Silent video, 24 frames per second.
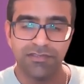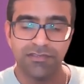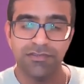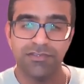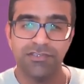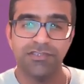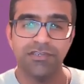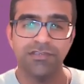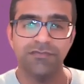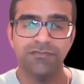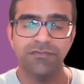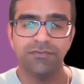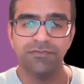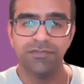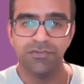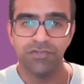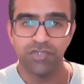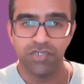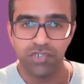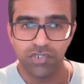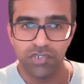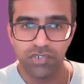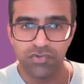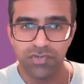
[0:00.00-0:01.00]
So just from your
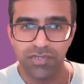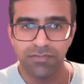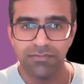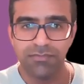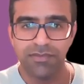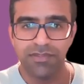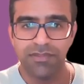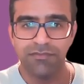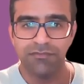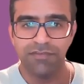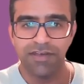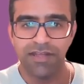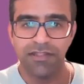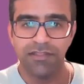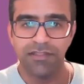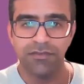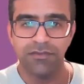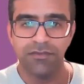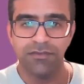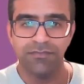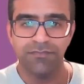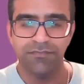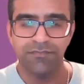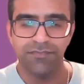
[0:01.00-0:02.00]
treatment
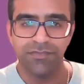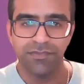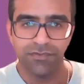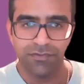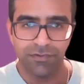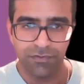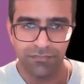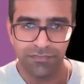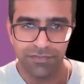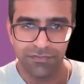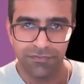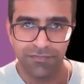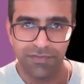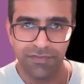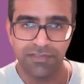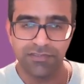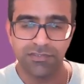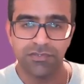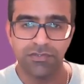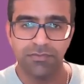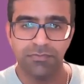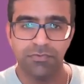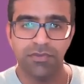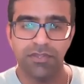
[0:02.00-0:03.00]
value of this
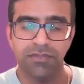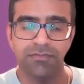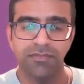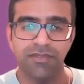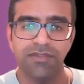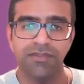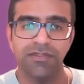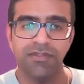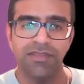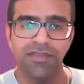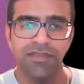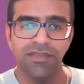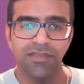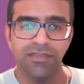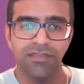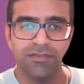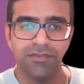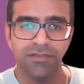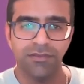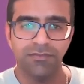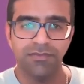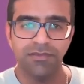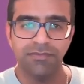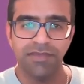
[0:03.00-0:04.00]
first appointment,
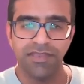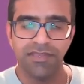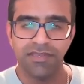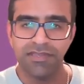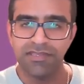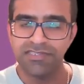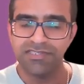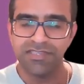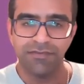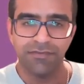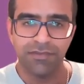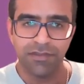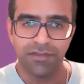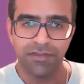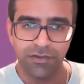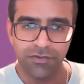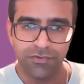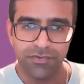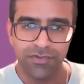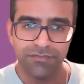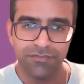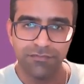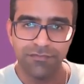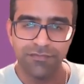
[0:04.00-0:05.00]
you could be making
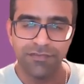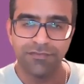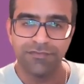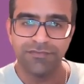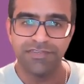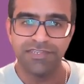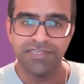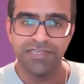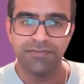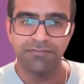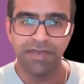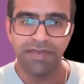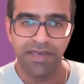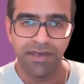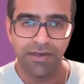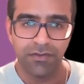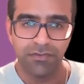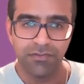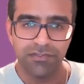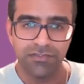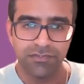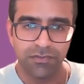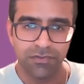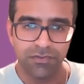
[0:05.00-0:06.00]

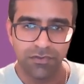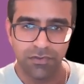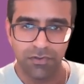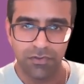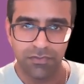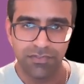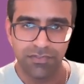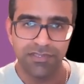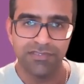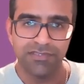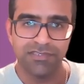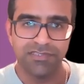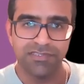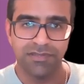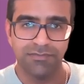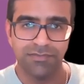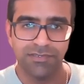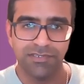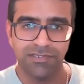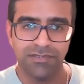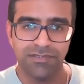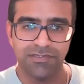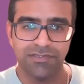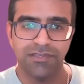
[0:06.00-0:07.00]
£750 on these
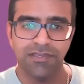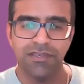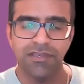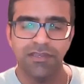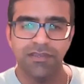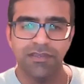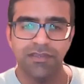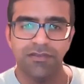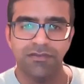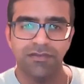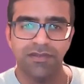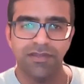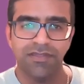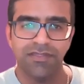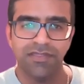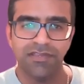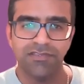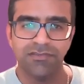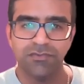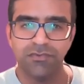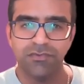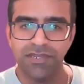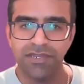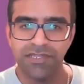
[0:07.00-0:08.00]
assumptions, right?
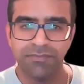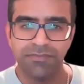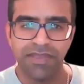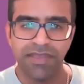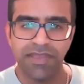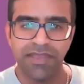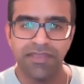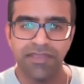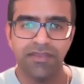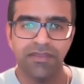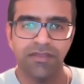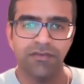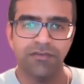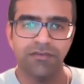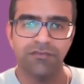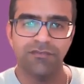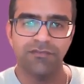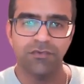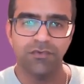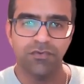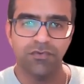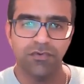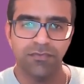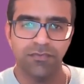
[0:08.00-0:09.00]
That's already paying
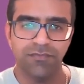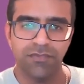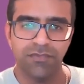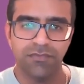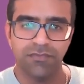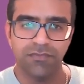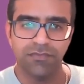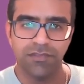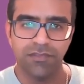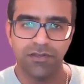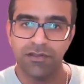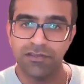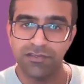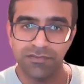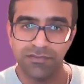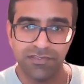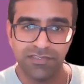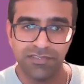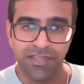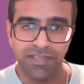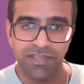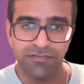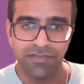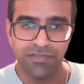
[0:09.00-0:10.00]
for the cost of the
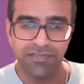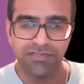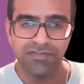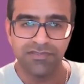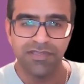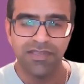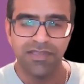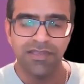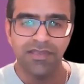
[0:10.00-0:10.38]
service.